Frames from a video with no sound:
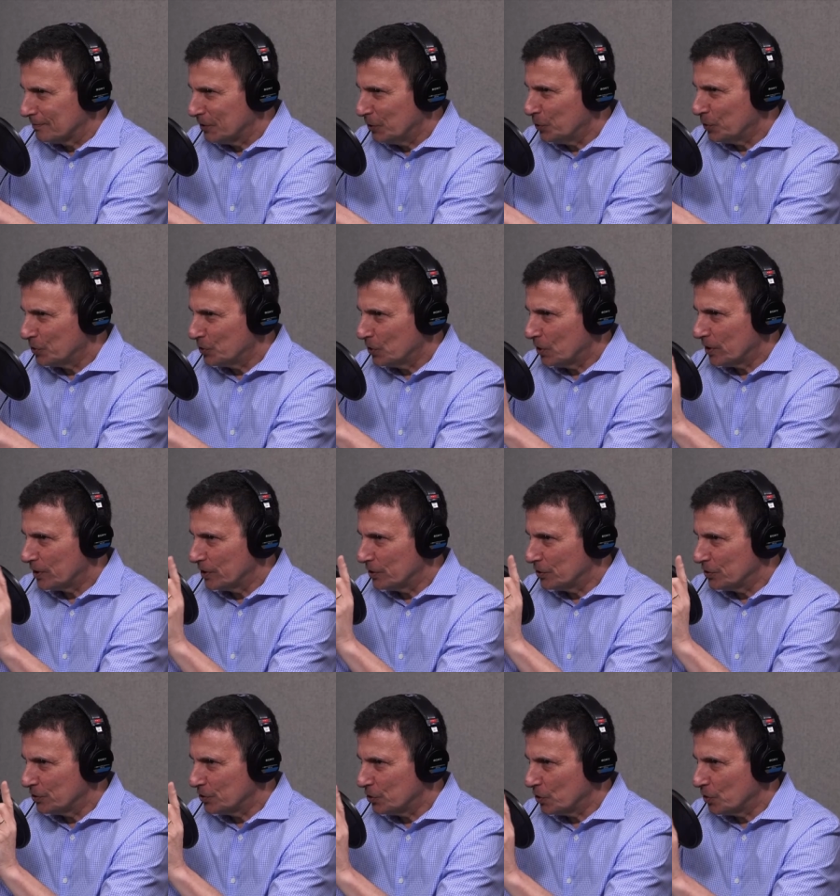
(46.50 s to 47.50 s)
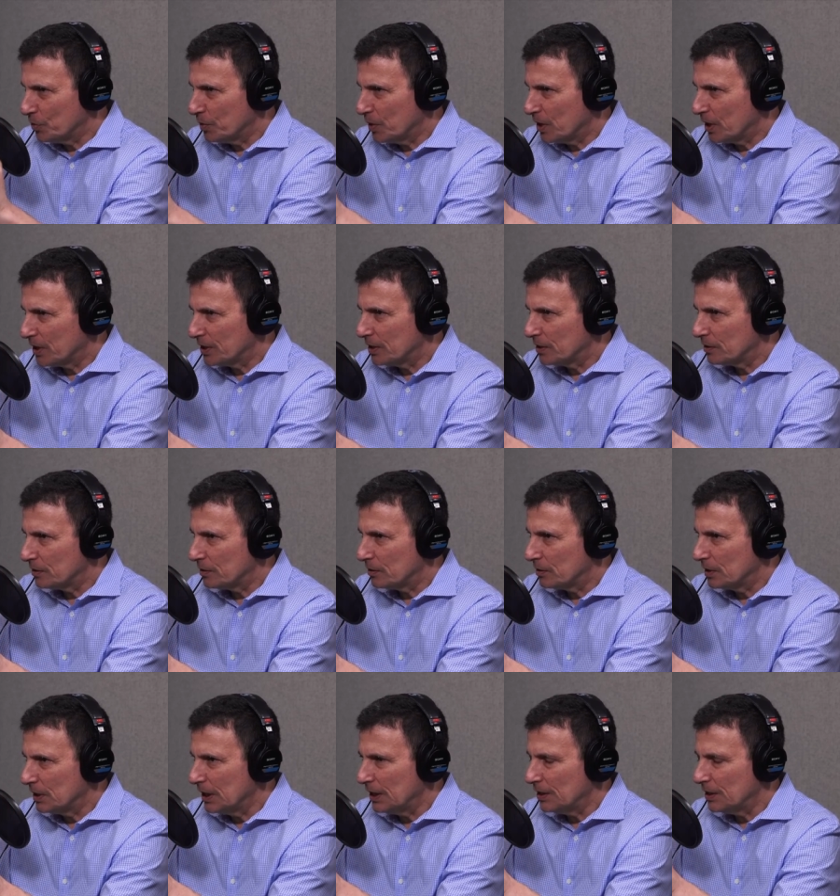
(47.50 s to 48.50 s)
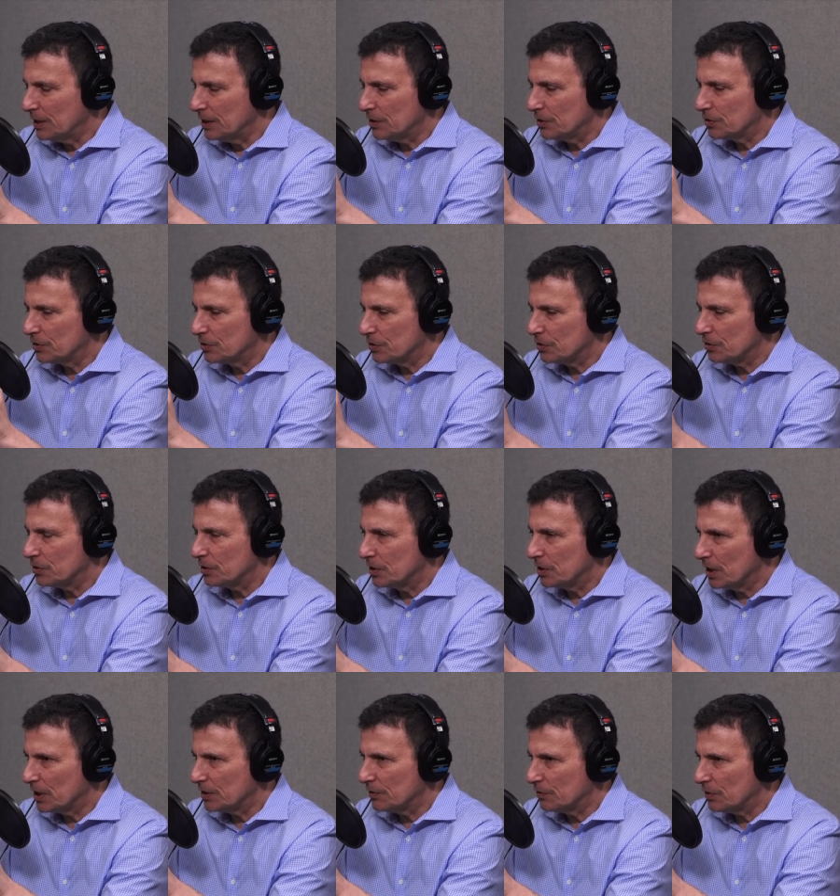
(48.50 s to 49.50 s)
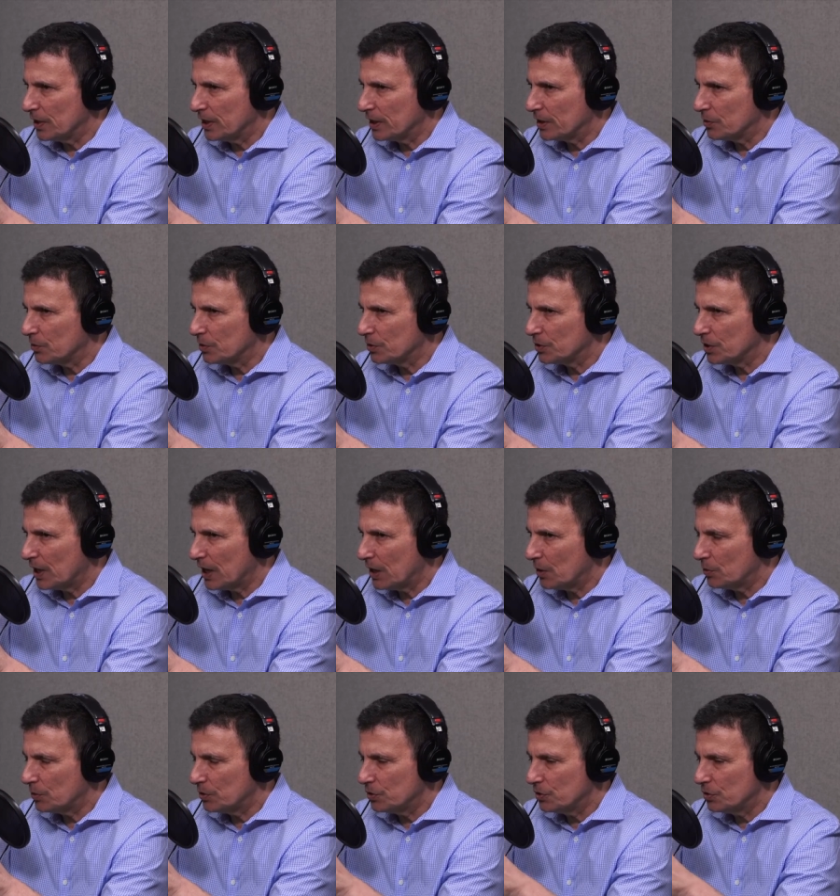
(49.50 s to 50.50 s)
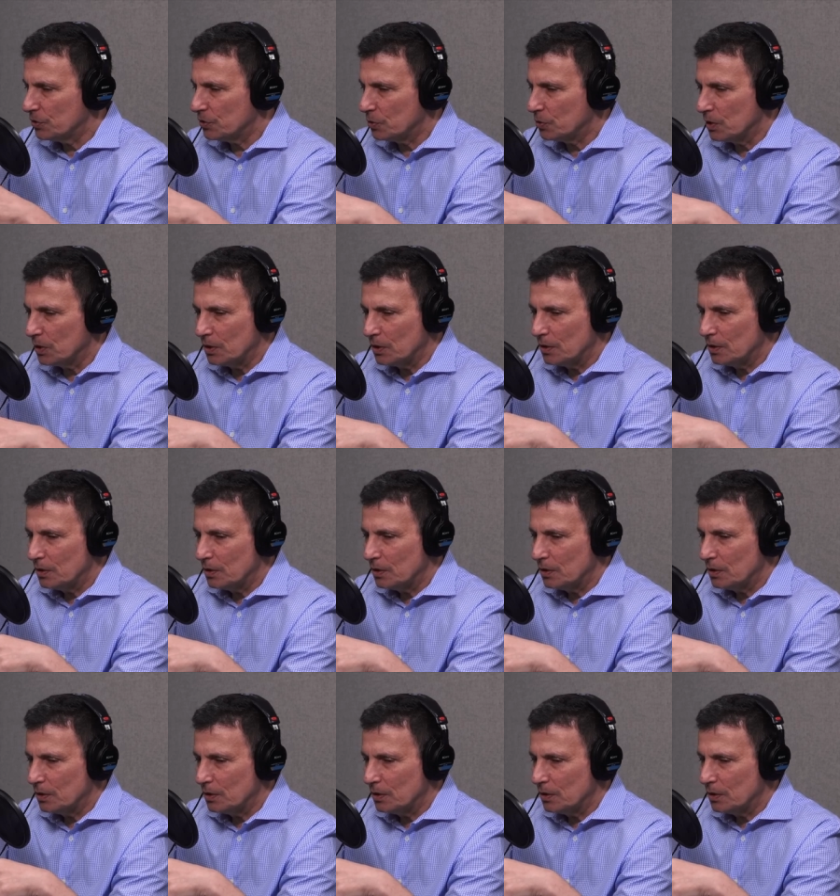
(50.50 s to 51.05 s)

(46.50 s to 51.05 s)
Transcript: you were talking to Joe Biden mm-hmm. in, in a certain kind of language, how would you